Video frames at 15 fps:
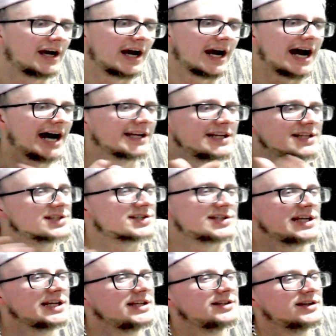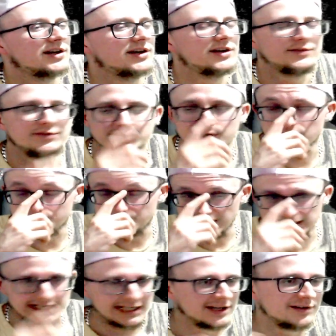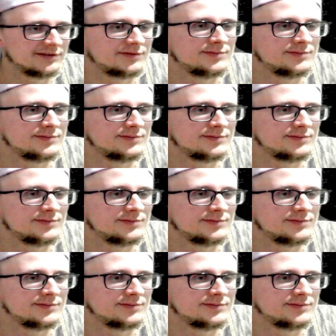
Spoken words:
I didn't see the ability of